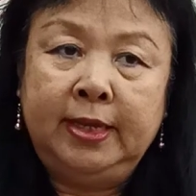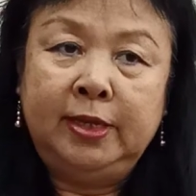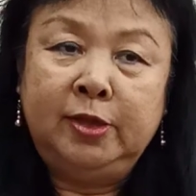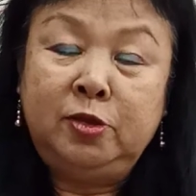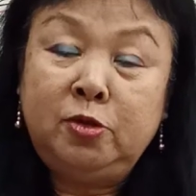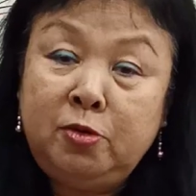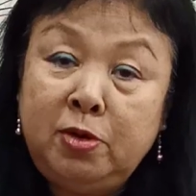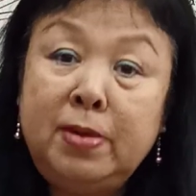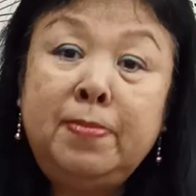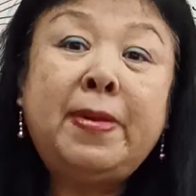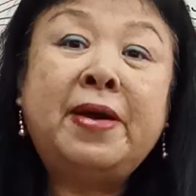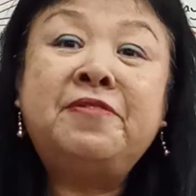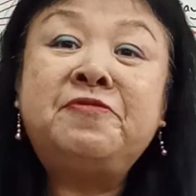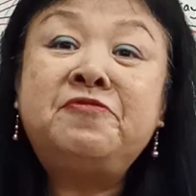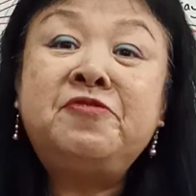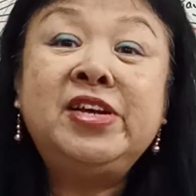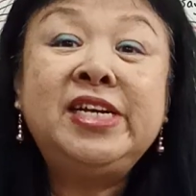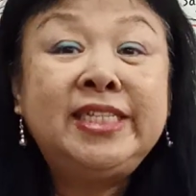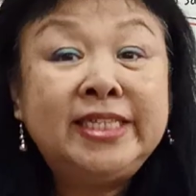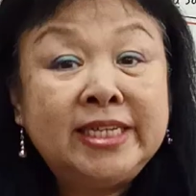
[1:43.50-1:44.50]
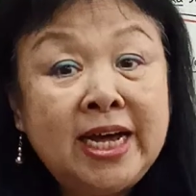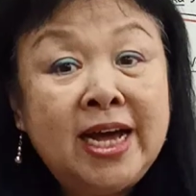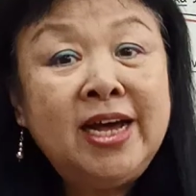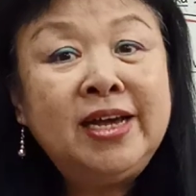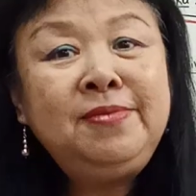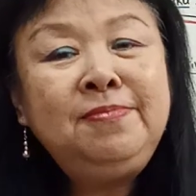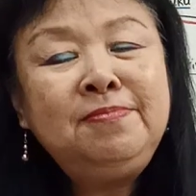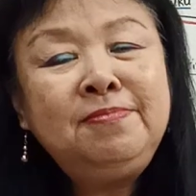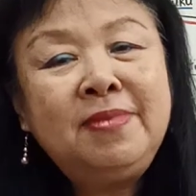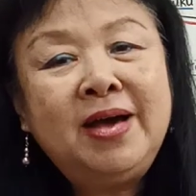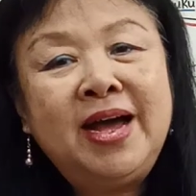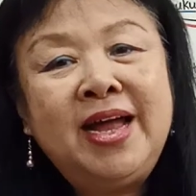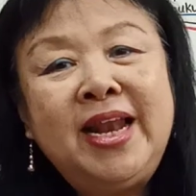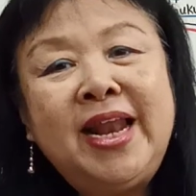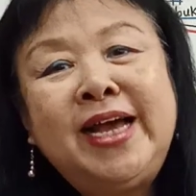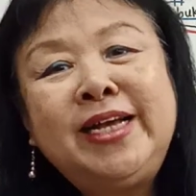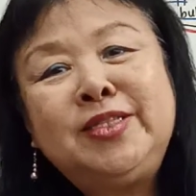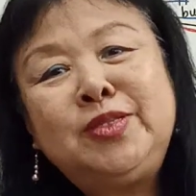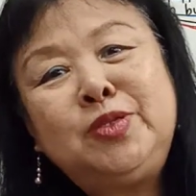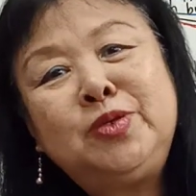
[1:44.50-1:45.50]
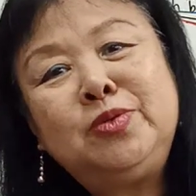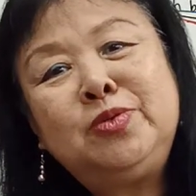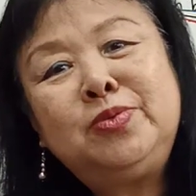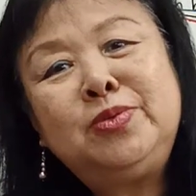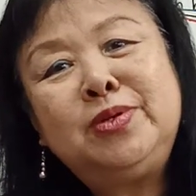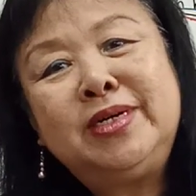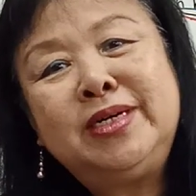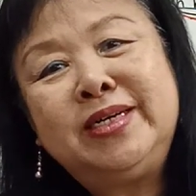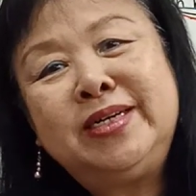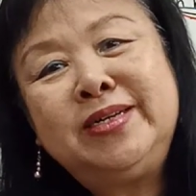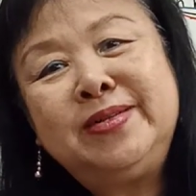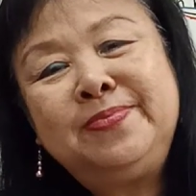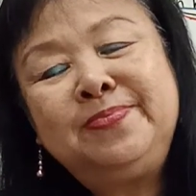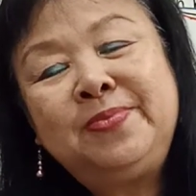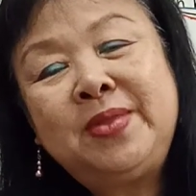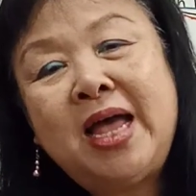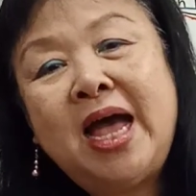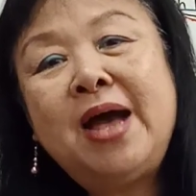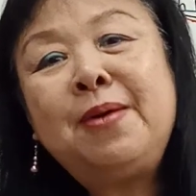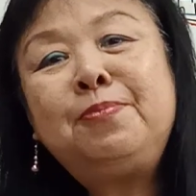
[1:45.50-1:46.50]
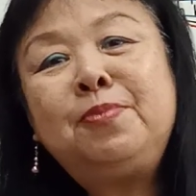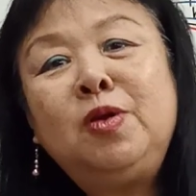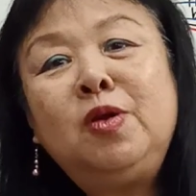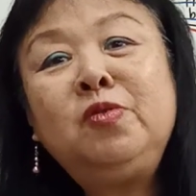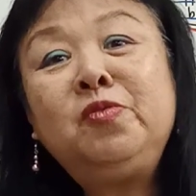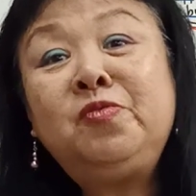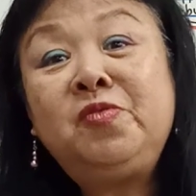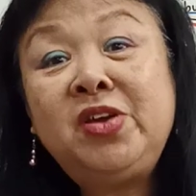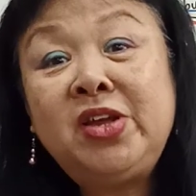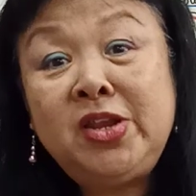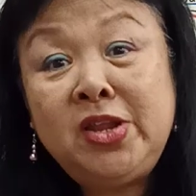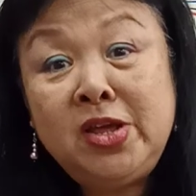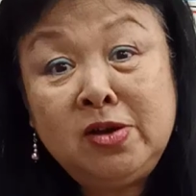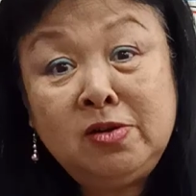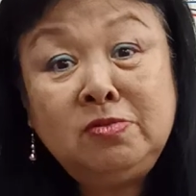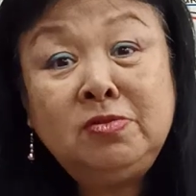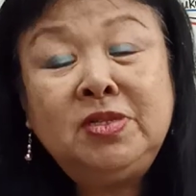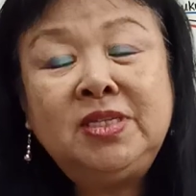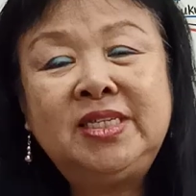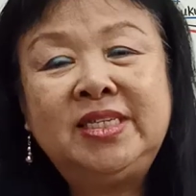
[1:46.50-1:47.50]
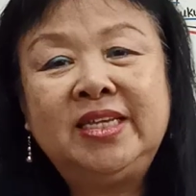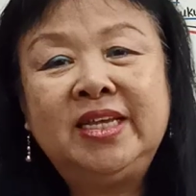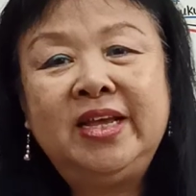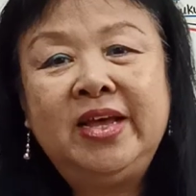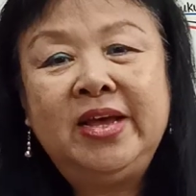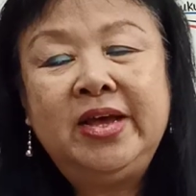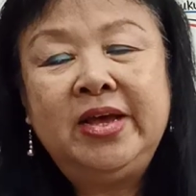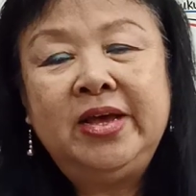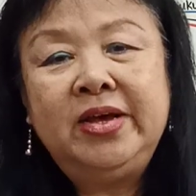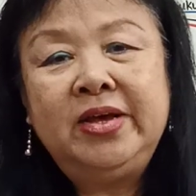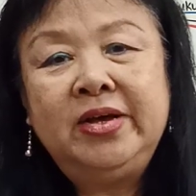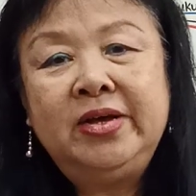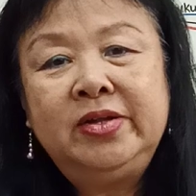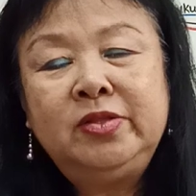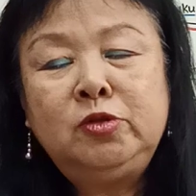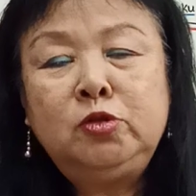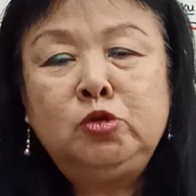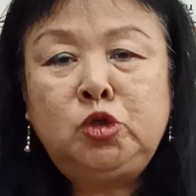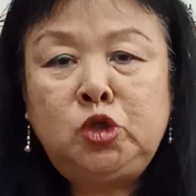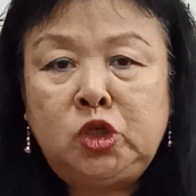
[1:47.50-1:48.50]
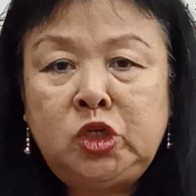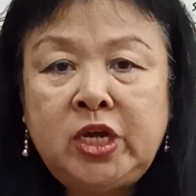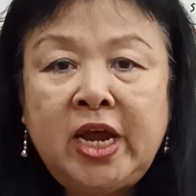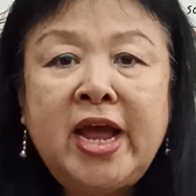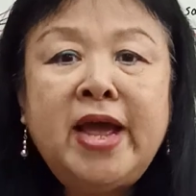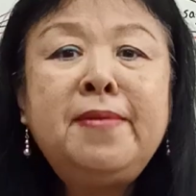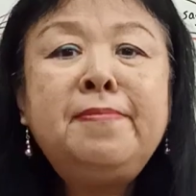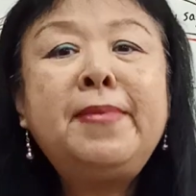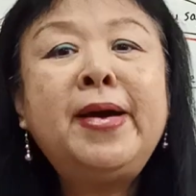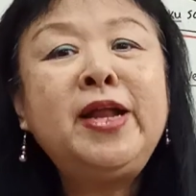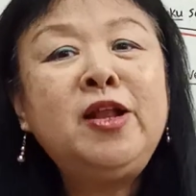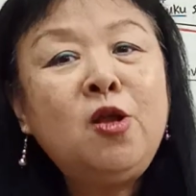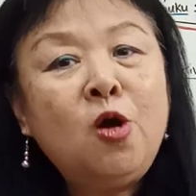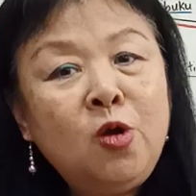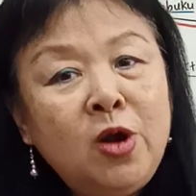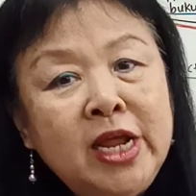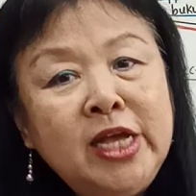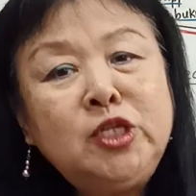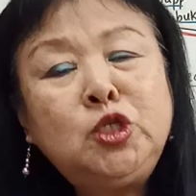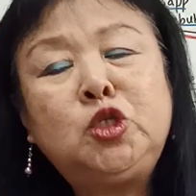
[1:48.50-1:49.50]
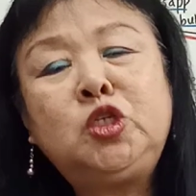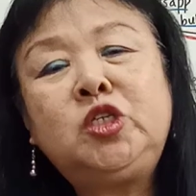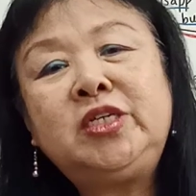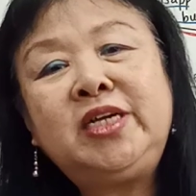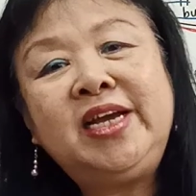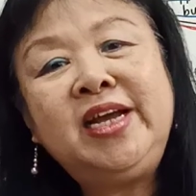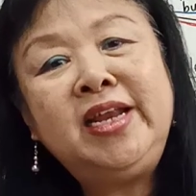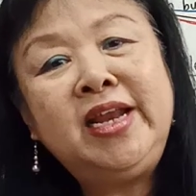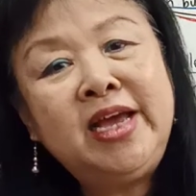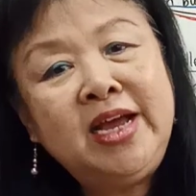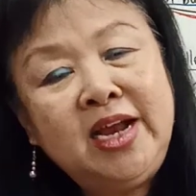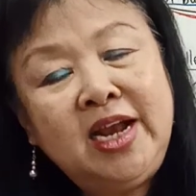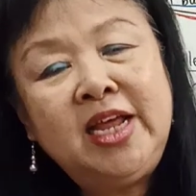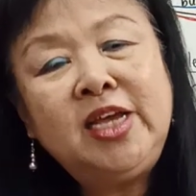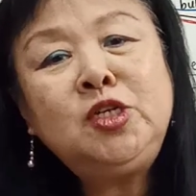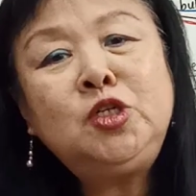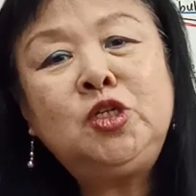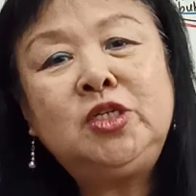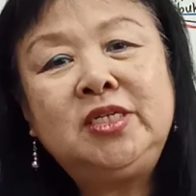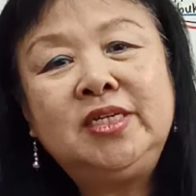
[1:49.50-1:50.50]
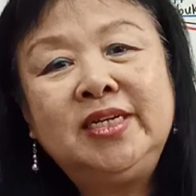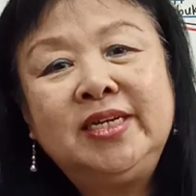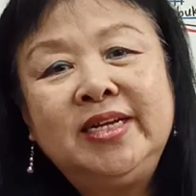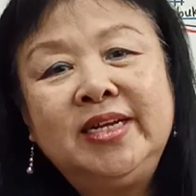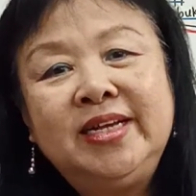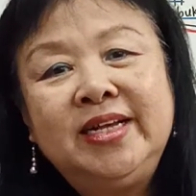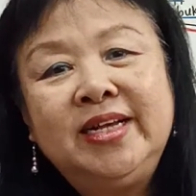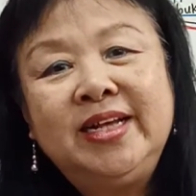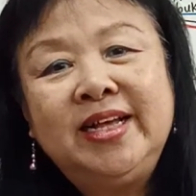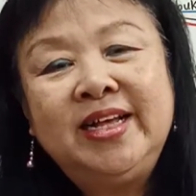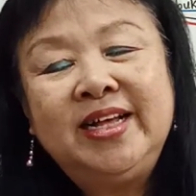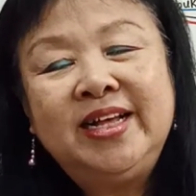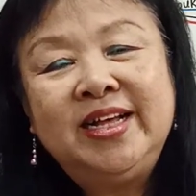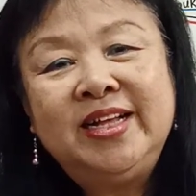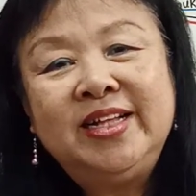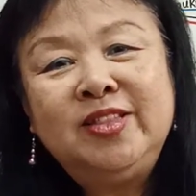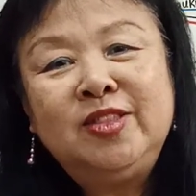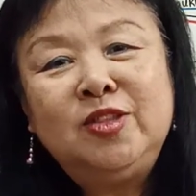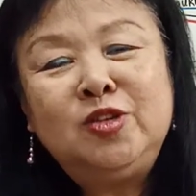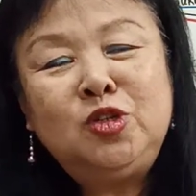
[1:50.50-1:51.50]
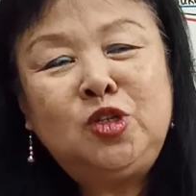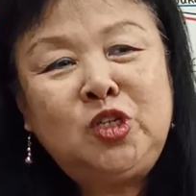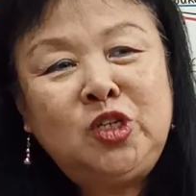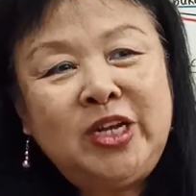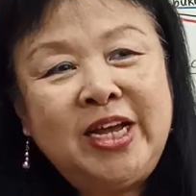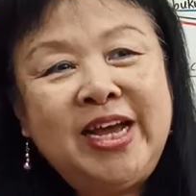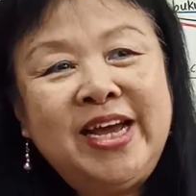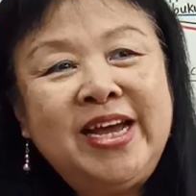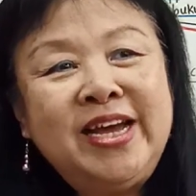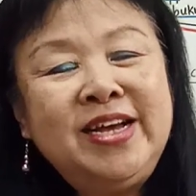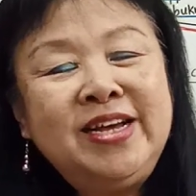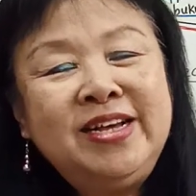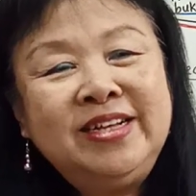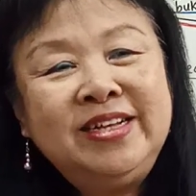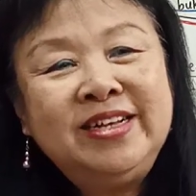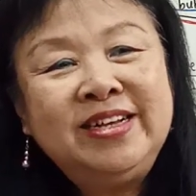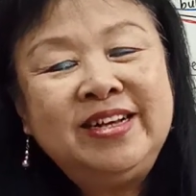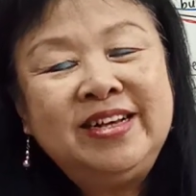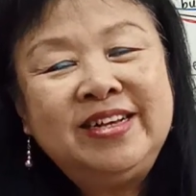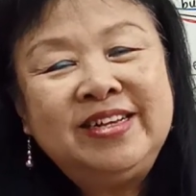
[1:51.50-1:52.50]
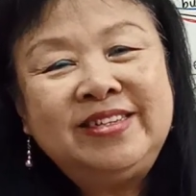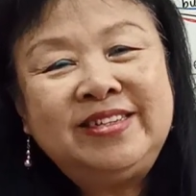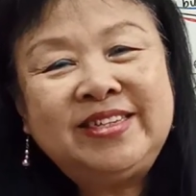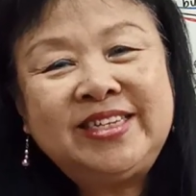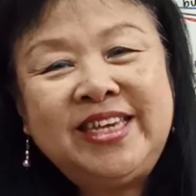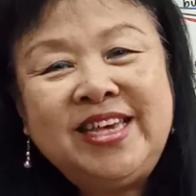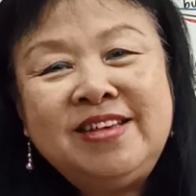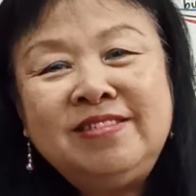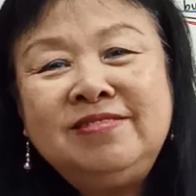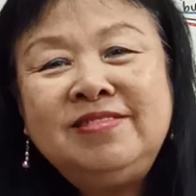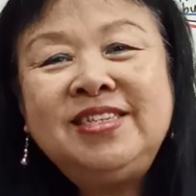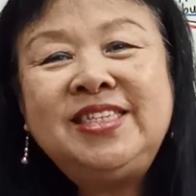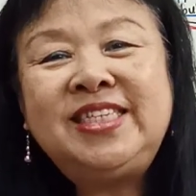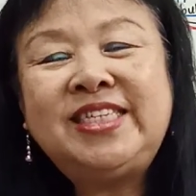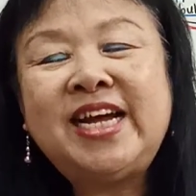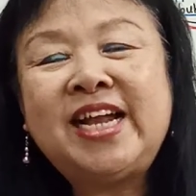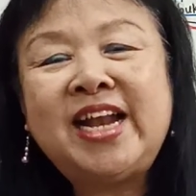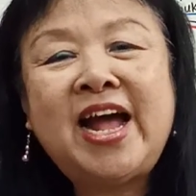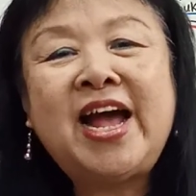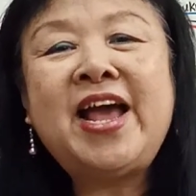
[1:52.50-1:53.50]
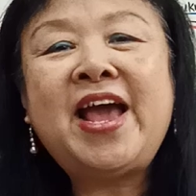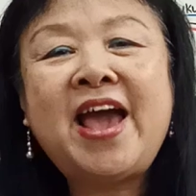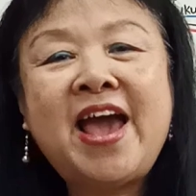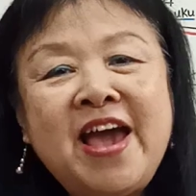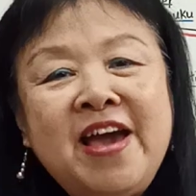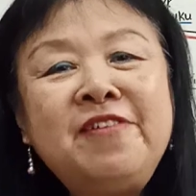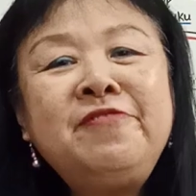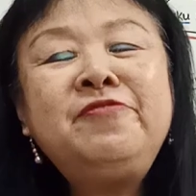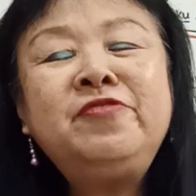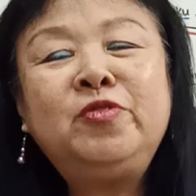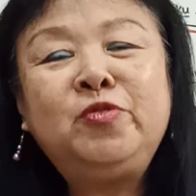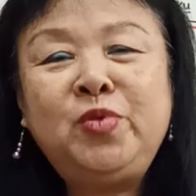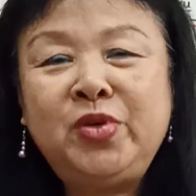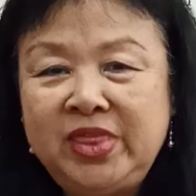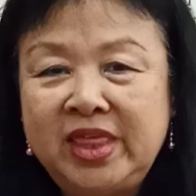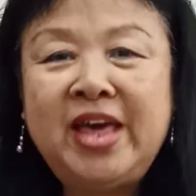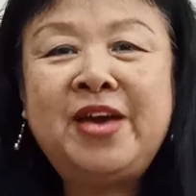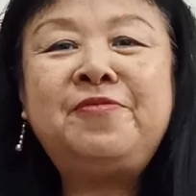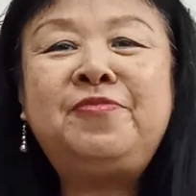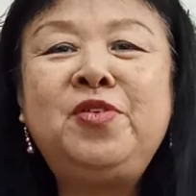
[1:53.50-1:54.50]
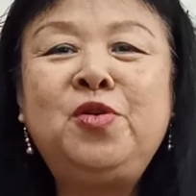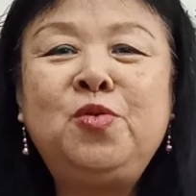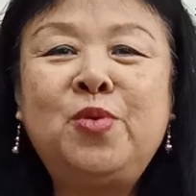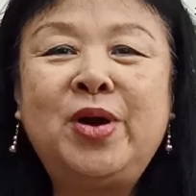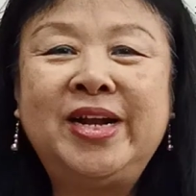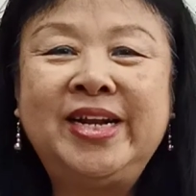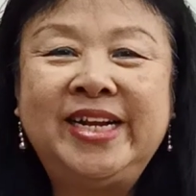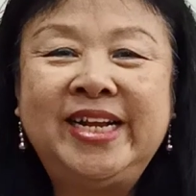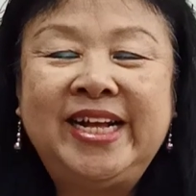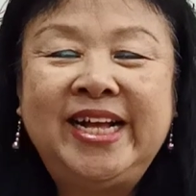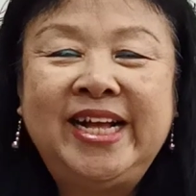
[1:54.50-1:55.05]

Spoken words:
During my free time, I like to upload videos to share my knowledge in English, to share skills that I have with everyone